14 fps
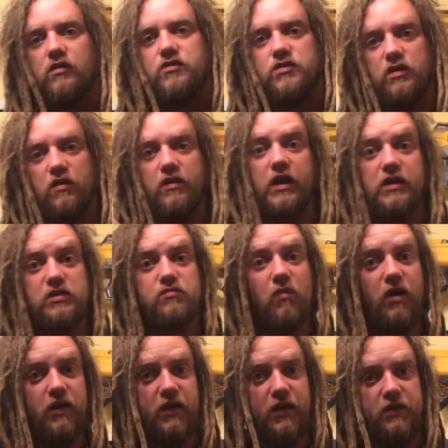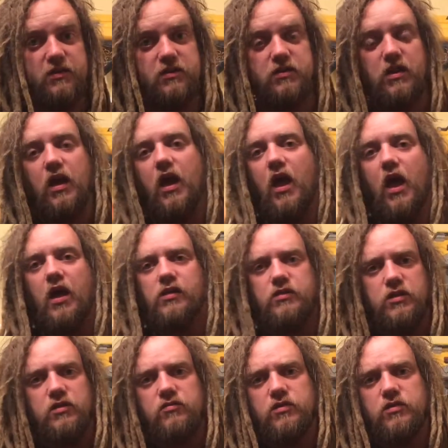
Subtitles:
So that is my list. Do you